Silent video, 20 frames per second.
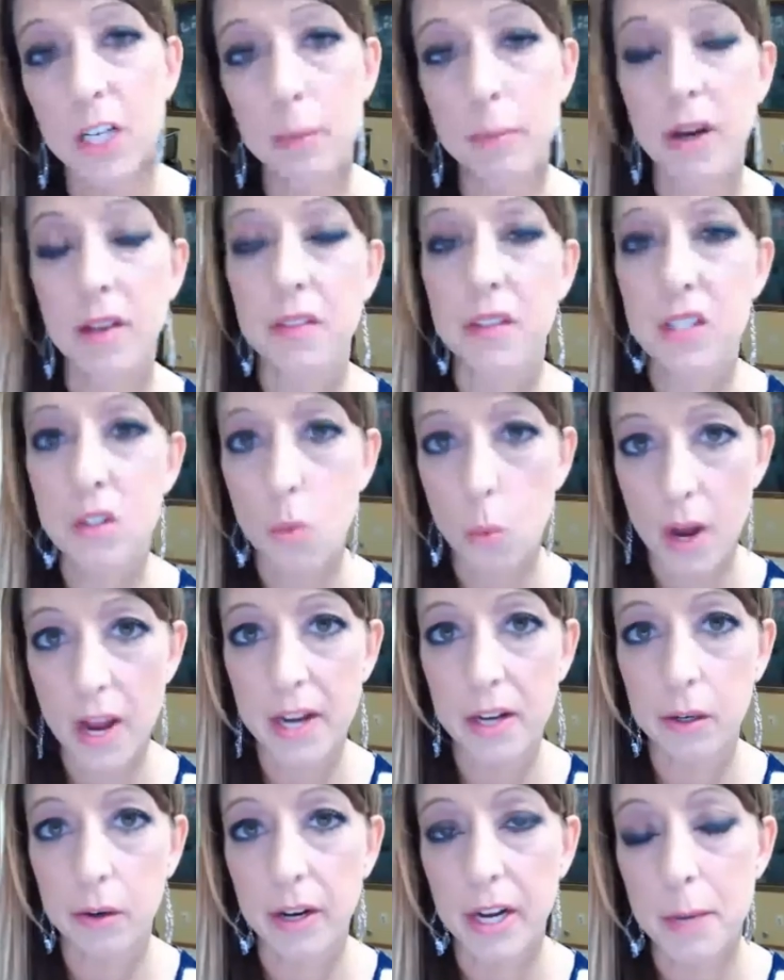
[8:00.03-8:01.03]
about this
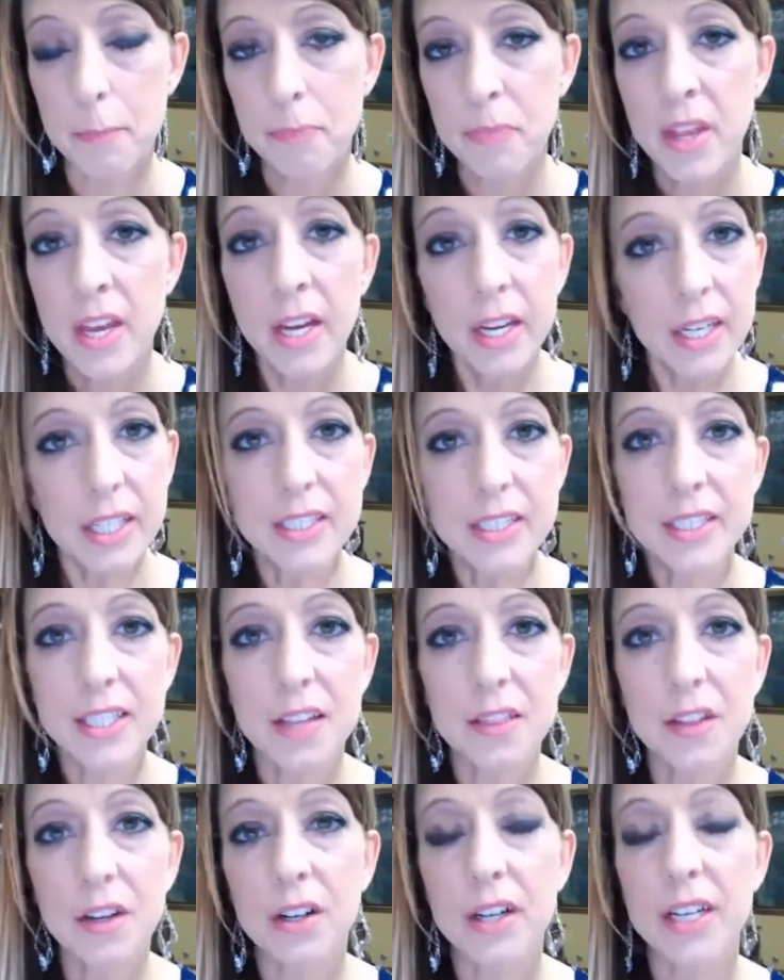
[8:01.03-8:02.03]
winery is
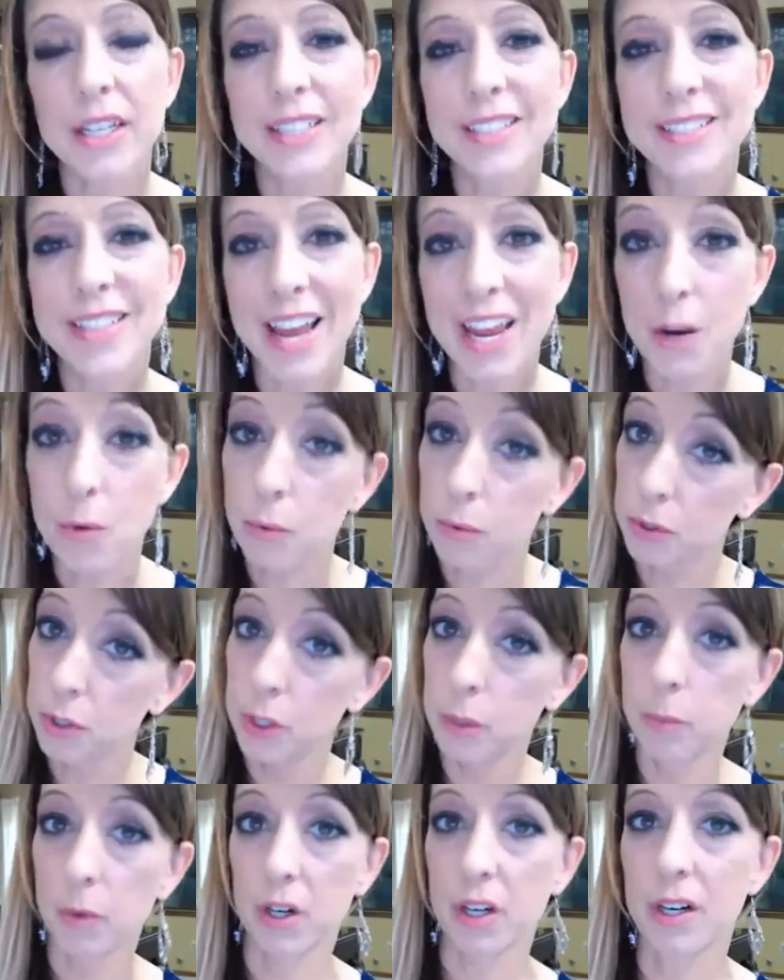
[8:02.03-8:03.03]
that there is a
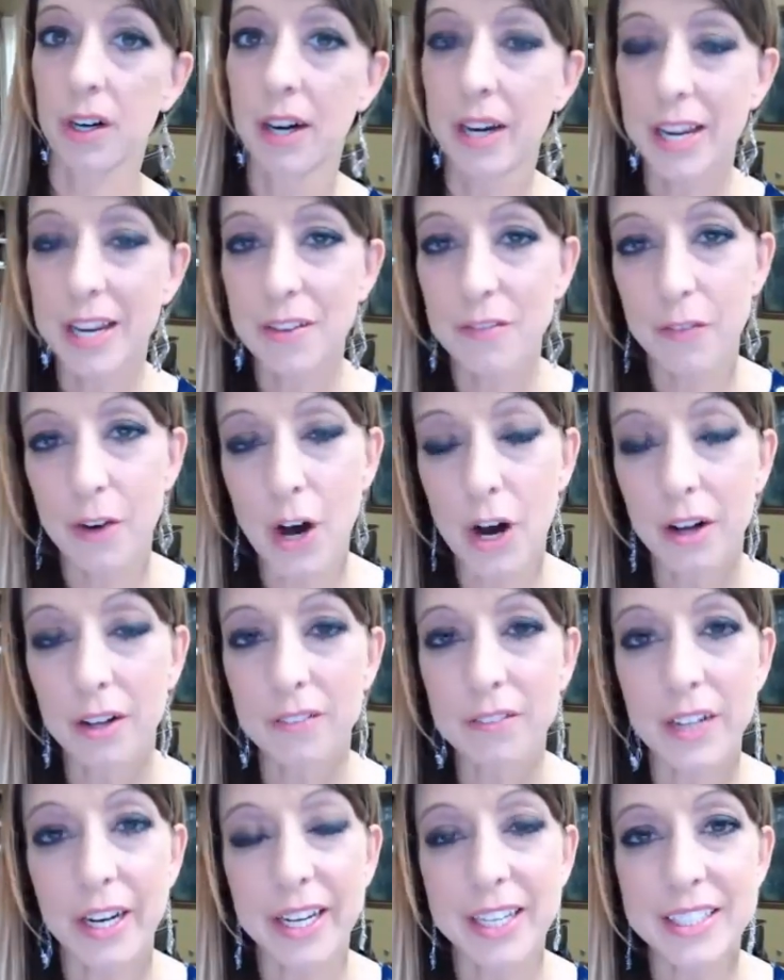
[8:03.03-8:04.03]
rumor
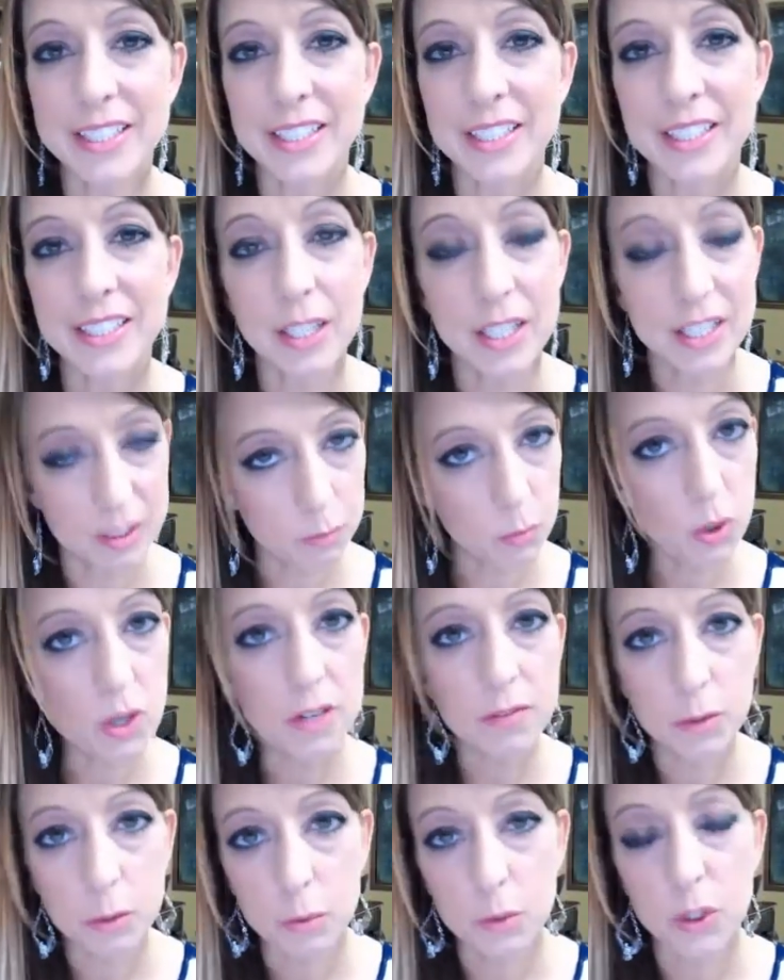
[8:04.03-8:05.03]
involved. I guess it's
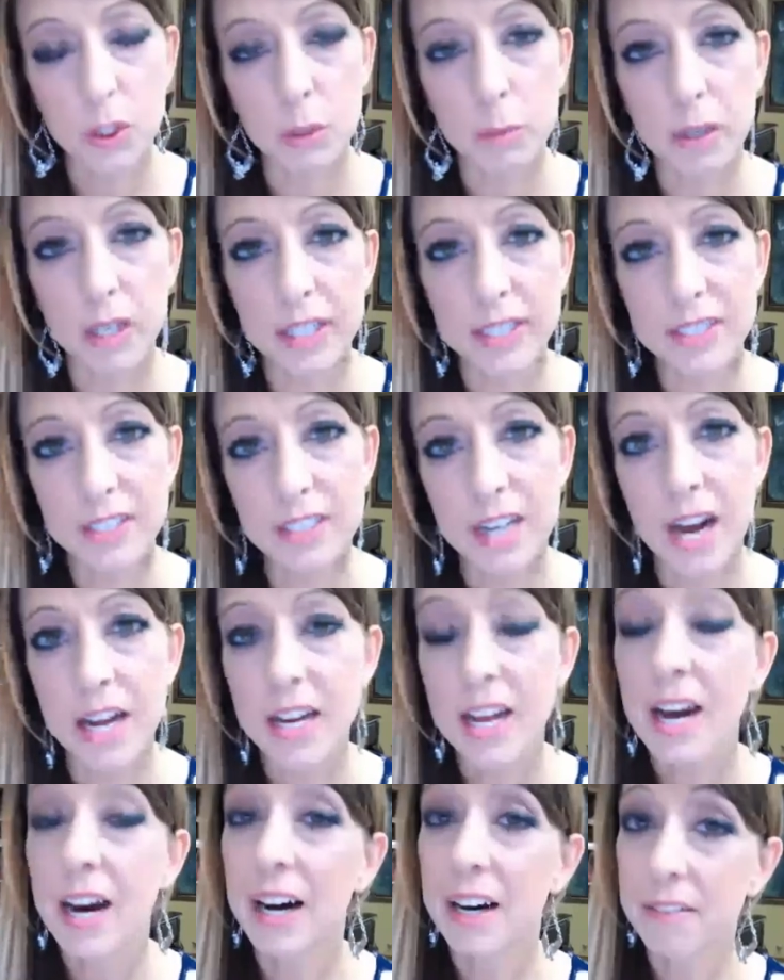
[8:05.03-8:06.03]
more of a rumor. It's
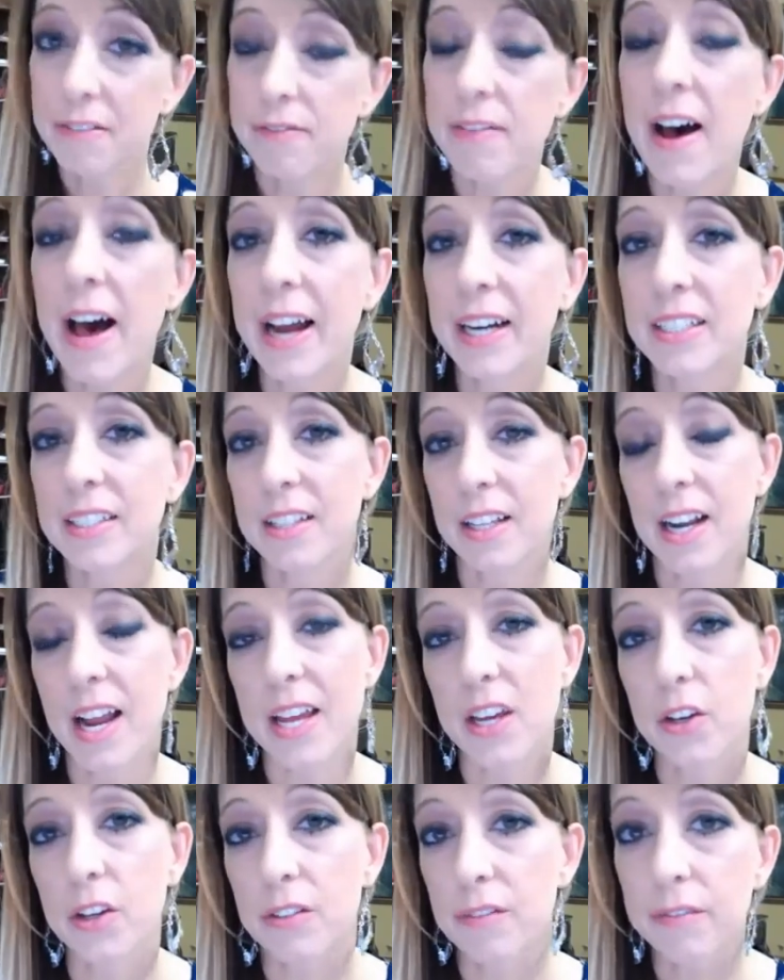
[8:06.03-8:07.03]
not a fact that I
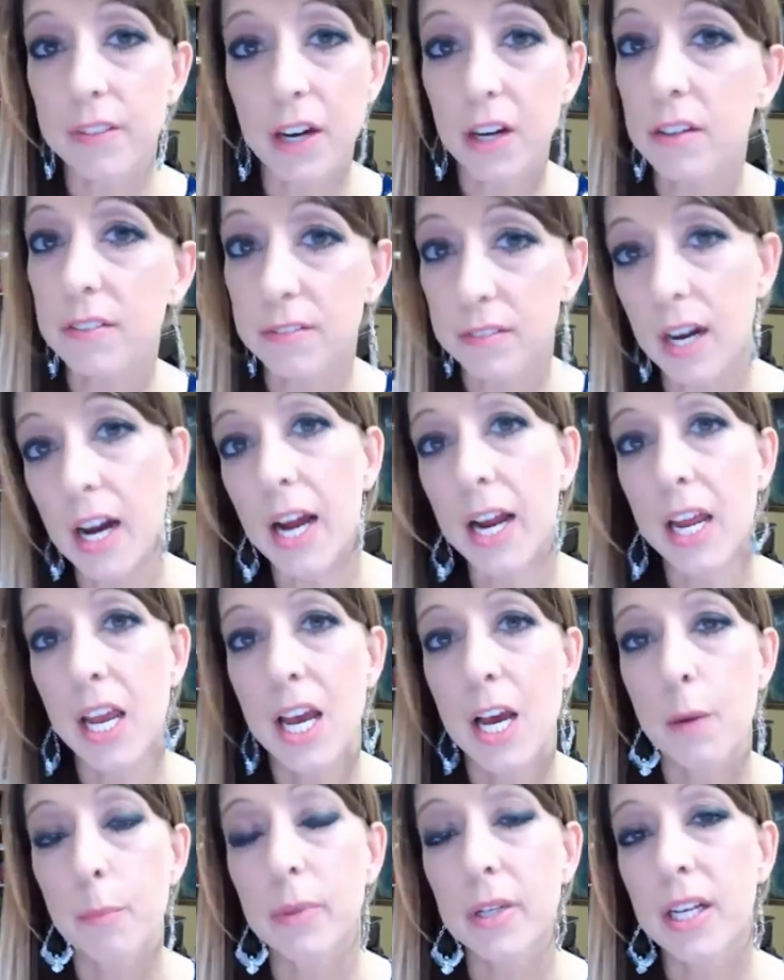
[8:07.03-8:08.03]
could verify,
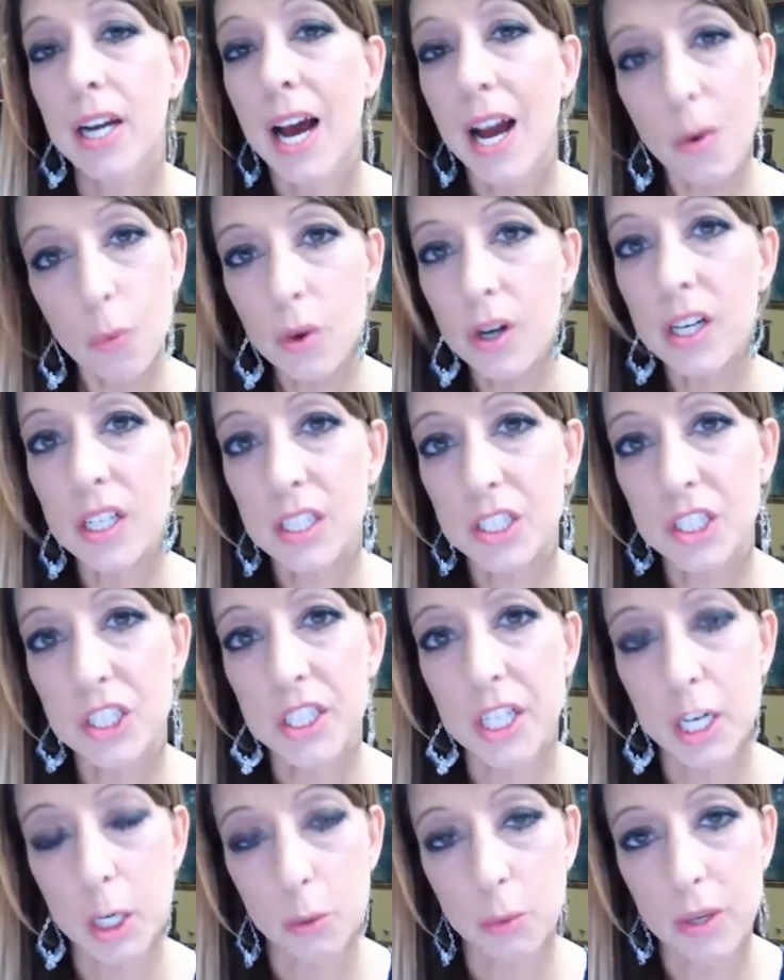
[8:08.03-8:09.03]
but I wanted to
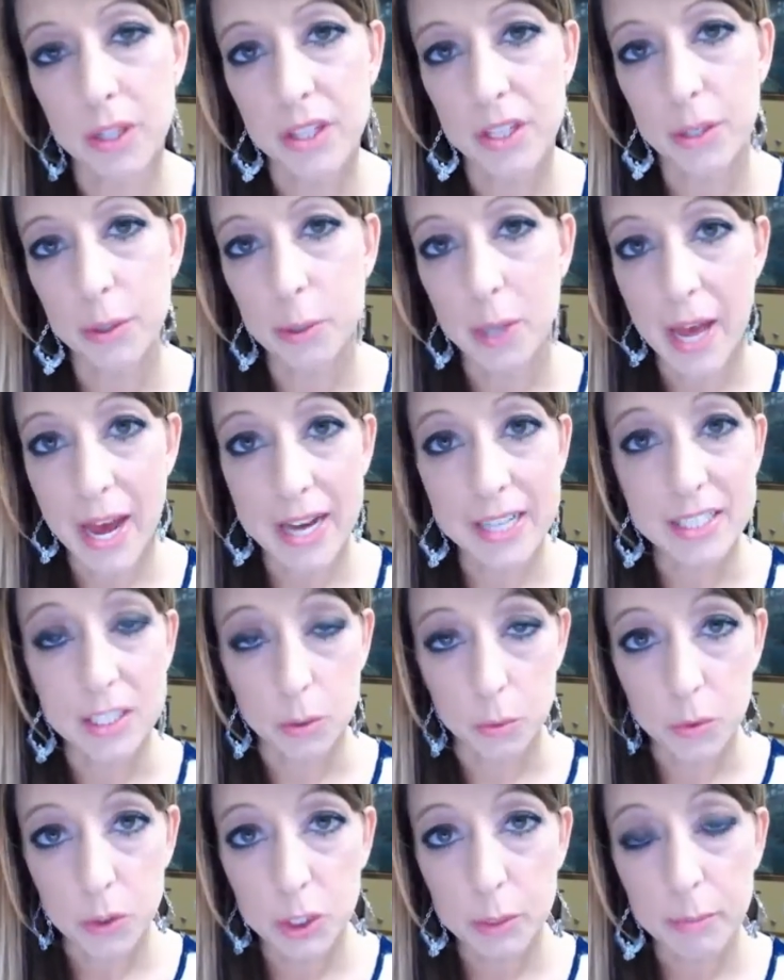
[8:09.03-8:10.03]
share it with you as a
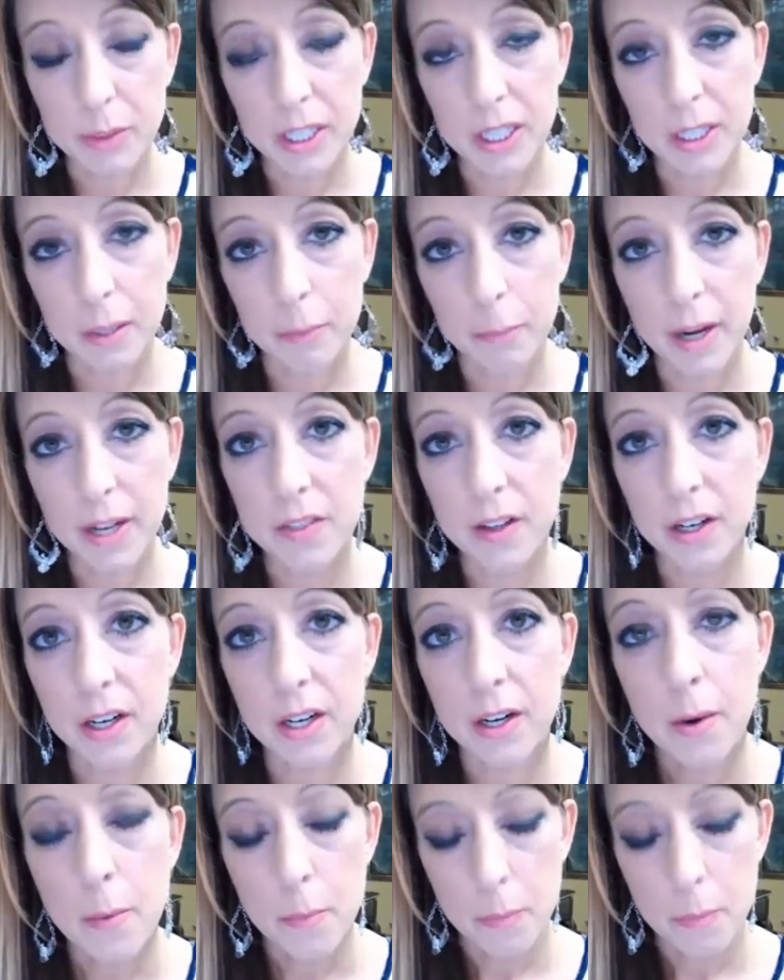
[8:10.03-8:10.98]
rumor. But they're